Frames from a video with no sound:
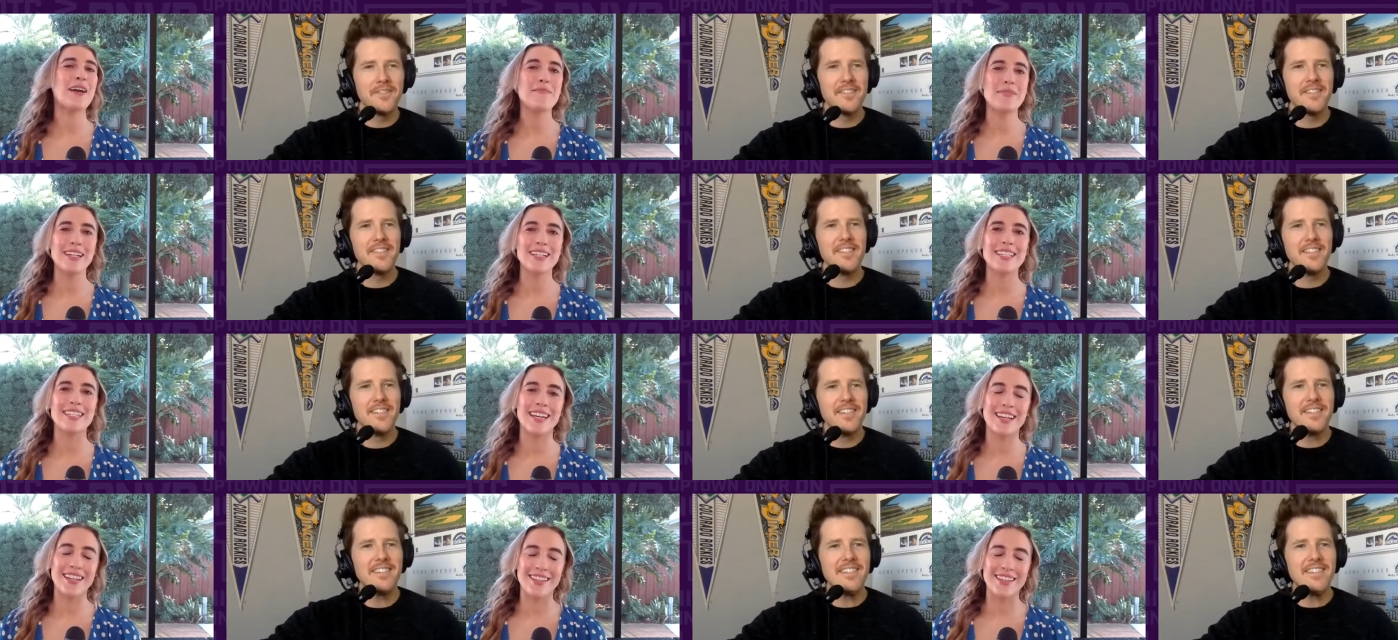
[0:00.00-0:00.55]
Speaker 1: I'm
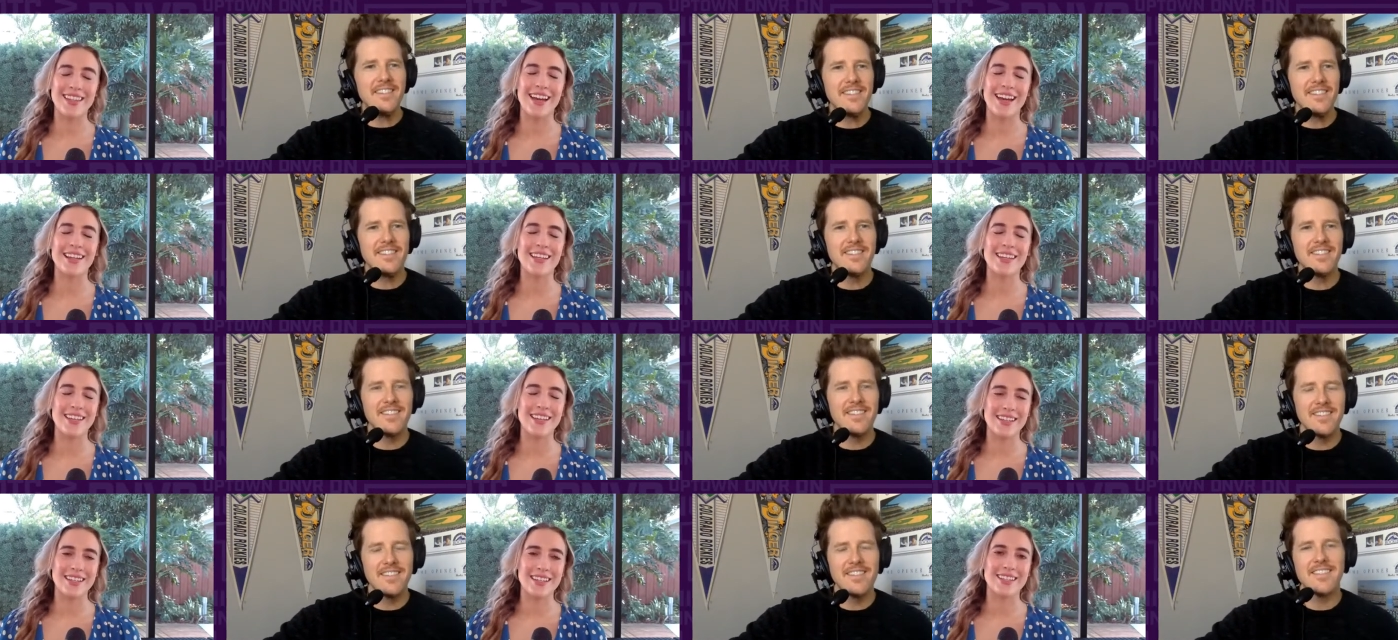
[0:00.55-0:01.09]
excited that
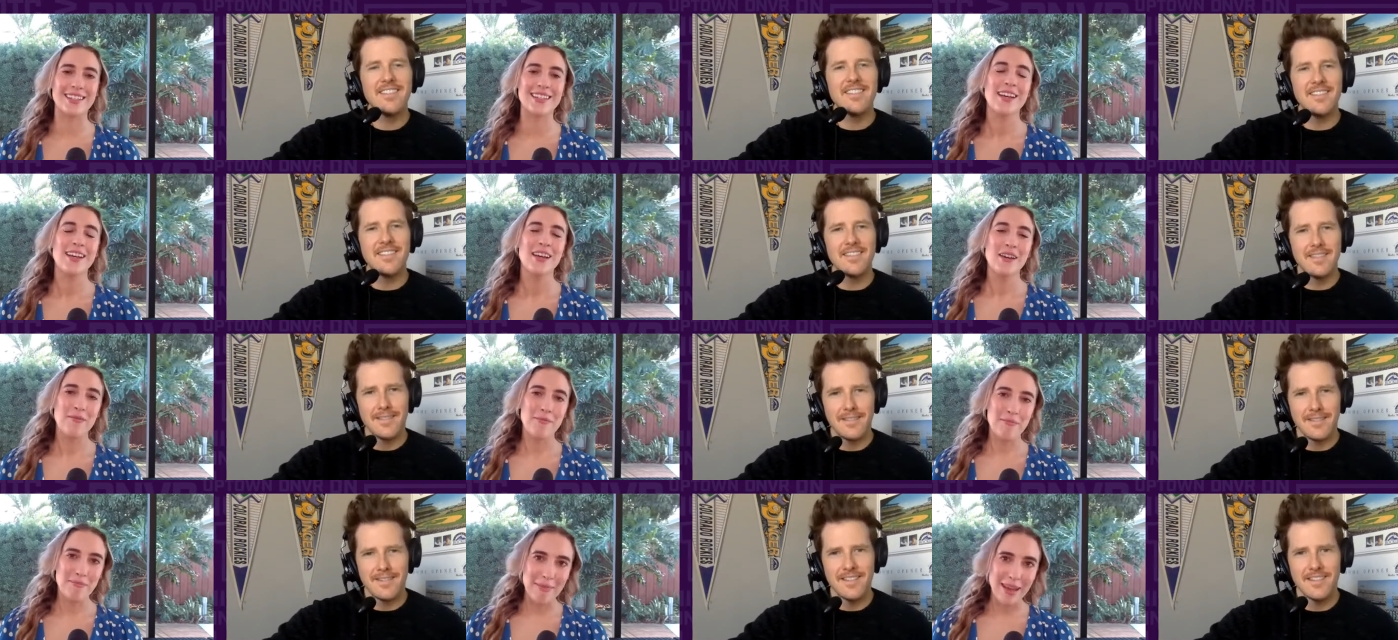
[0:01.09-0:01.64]
he has
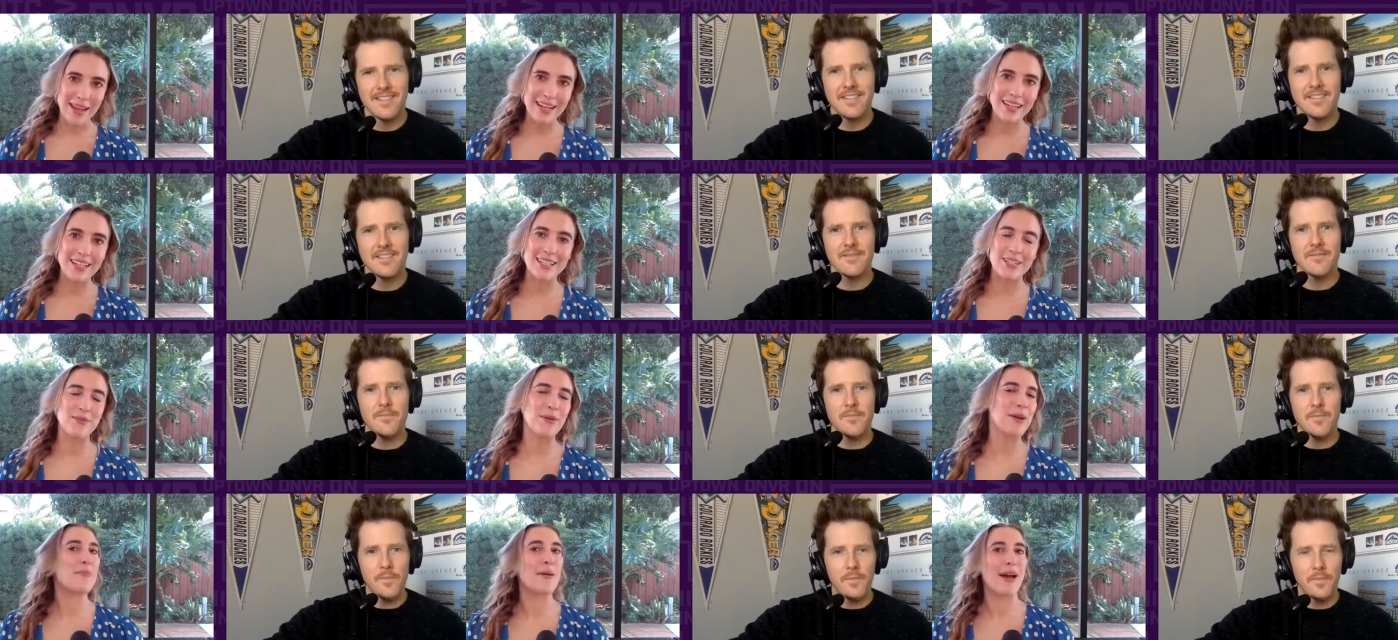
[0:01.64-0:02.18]
made
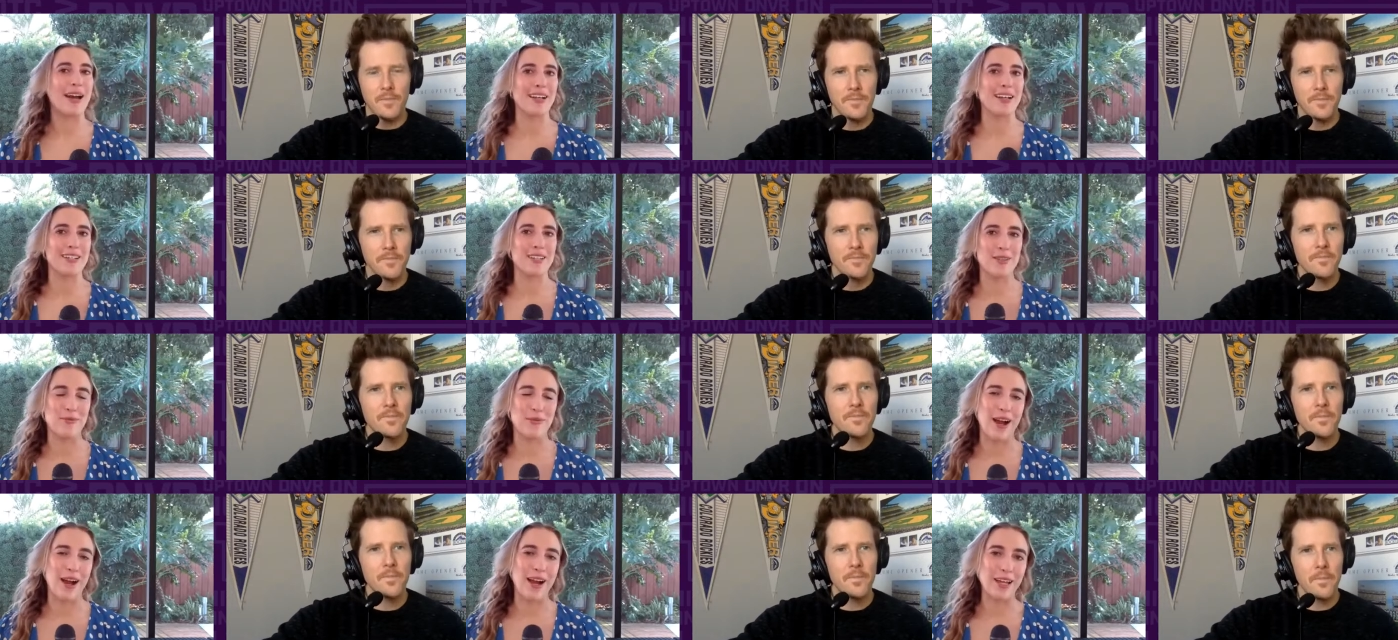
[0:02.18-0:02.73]
his way back
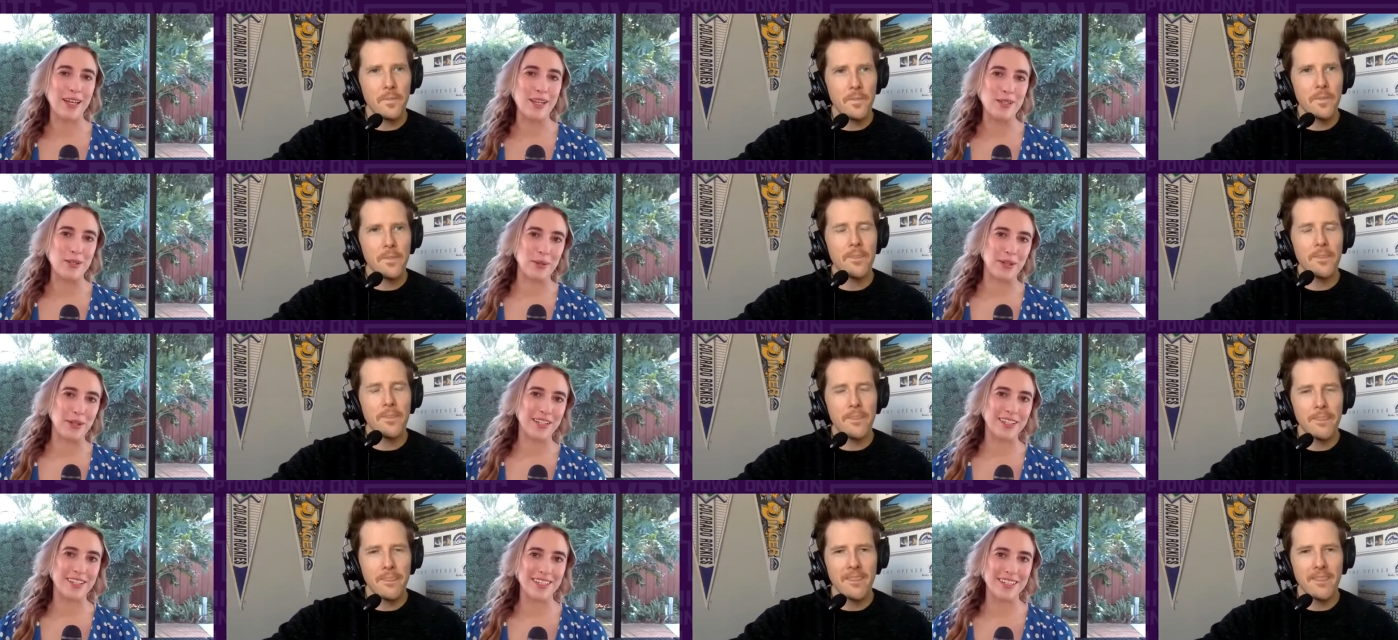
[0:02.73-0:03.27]
to the Rockies
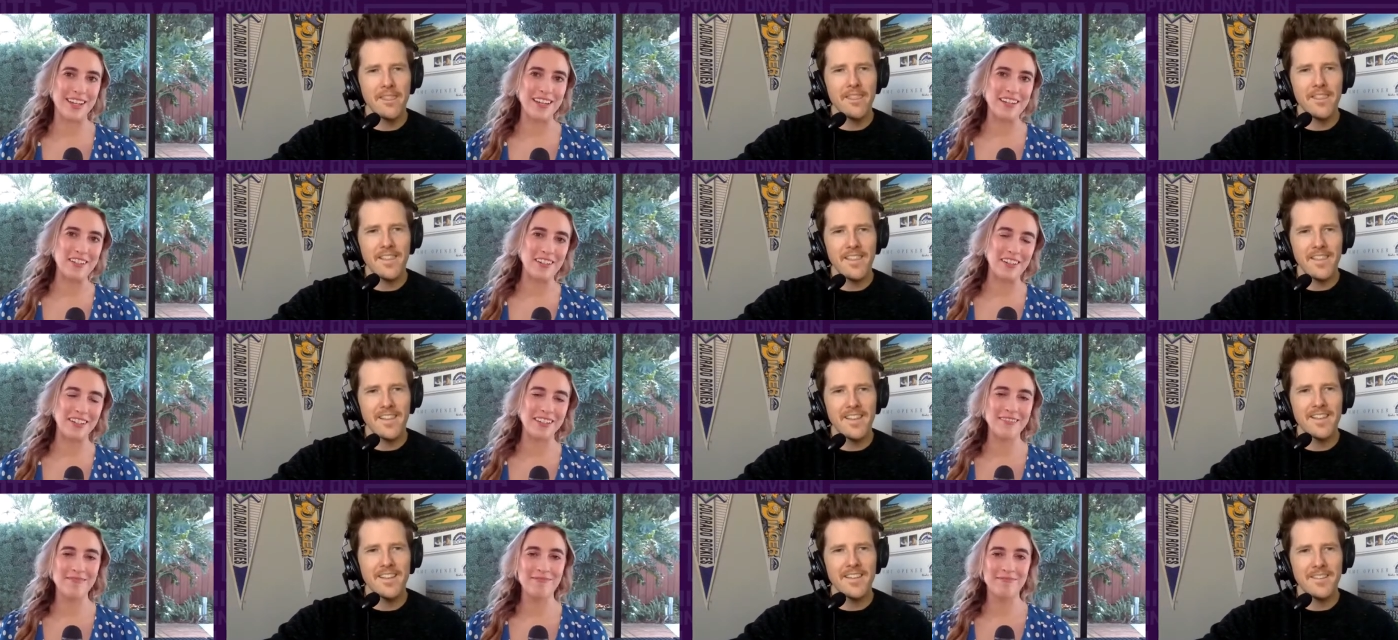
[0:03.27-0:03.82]

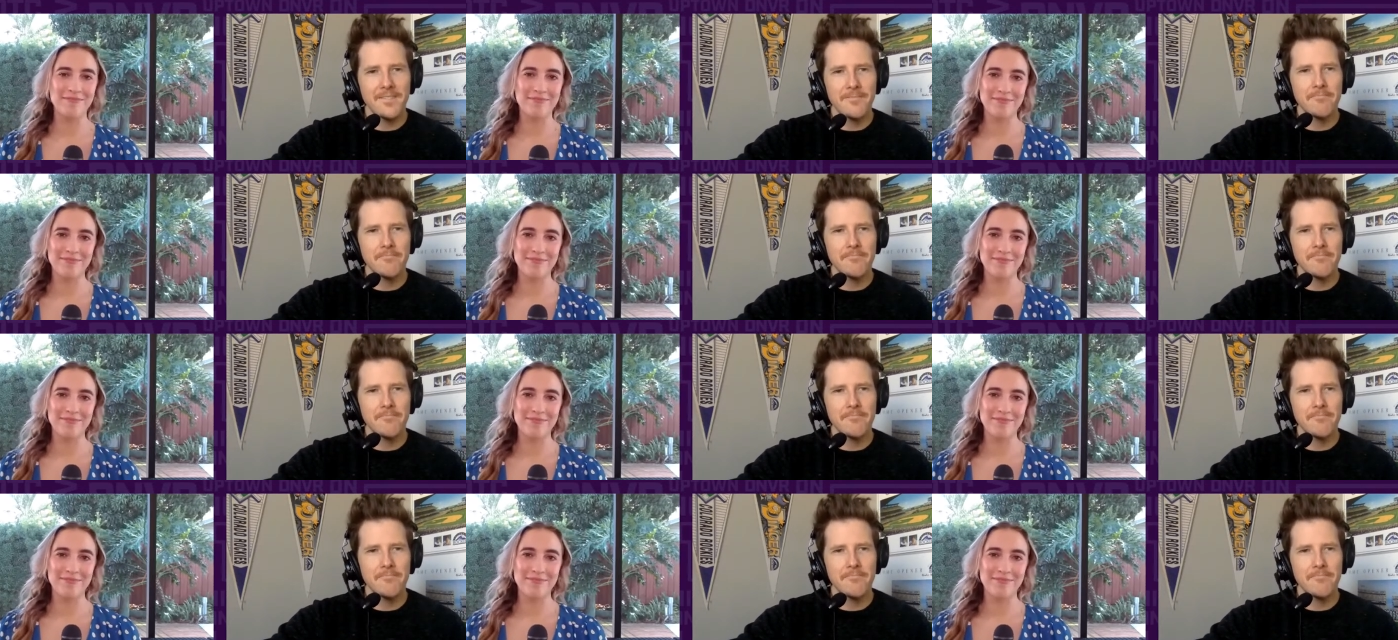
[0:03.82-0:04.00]
organization.